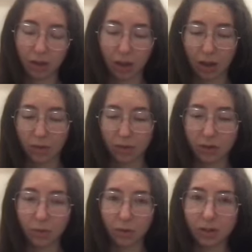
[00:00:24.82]

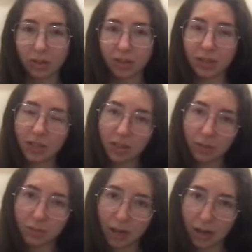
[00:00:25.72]
really wanted to take
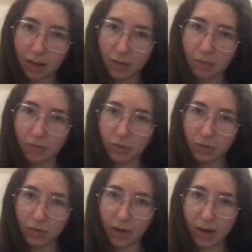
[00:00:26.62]
some time to
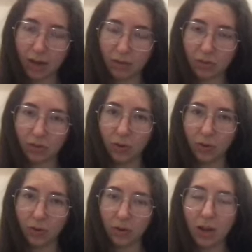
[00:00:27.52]
react
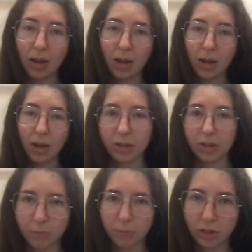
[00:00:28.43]
to
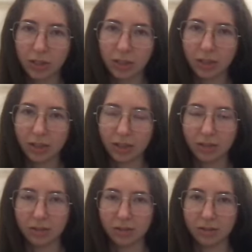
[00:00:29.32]
Melanie
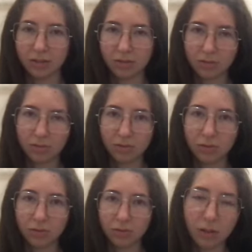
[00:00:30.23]
Martinez's
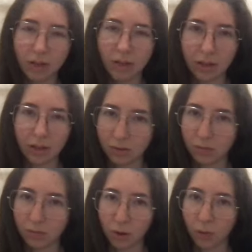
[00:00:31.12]
latest
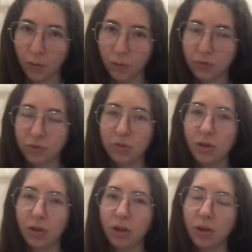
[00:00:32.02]
posts,
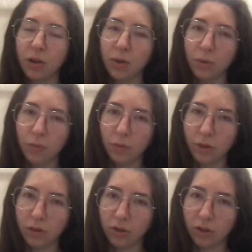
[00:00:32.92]

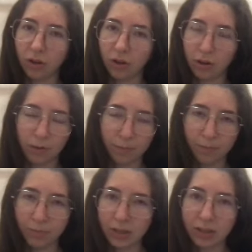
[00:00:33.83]
which are
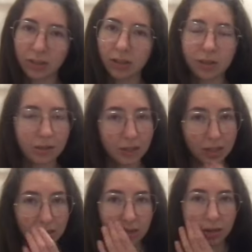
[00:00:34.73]
basically
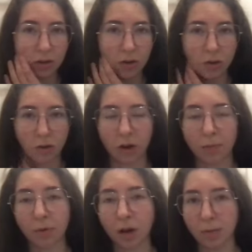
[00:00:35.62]
teasing her
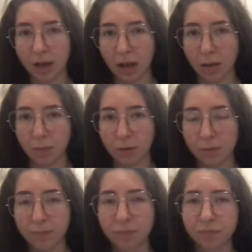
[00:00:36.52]
upcoming
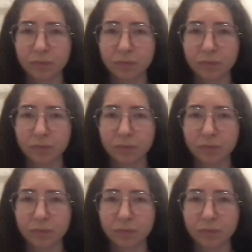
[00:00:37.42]
album.